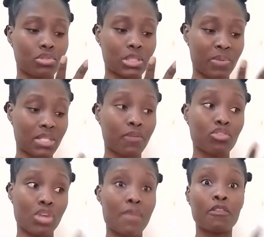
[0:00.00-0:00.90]

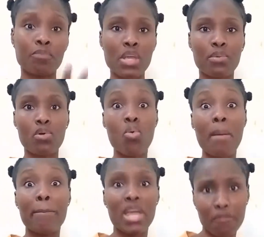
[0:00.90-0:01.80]
specific tribe of people who
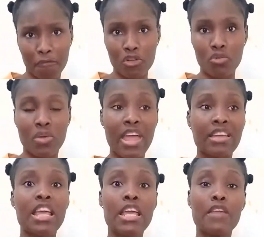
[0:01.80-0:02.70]
are meant for you.
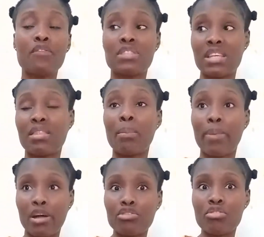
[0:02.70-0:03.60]
And if you set the
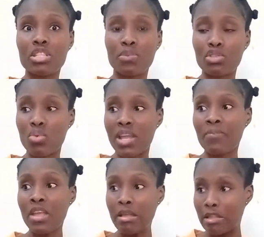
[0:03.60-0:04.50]
boundaries
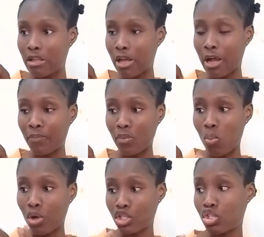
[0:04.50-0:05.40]
between
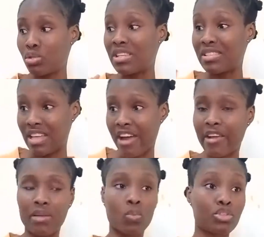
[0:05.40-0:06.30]
what you
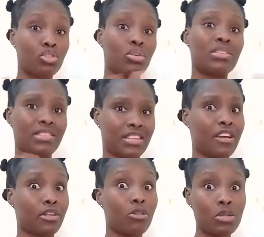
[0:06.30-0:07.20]
desire and what you don't
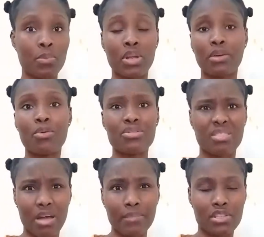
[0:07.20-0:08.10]
desire, those people are going
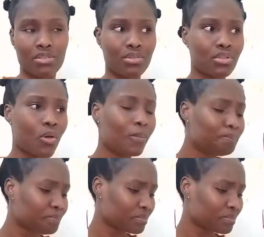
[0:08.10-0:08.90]
to come to you. So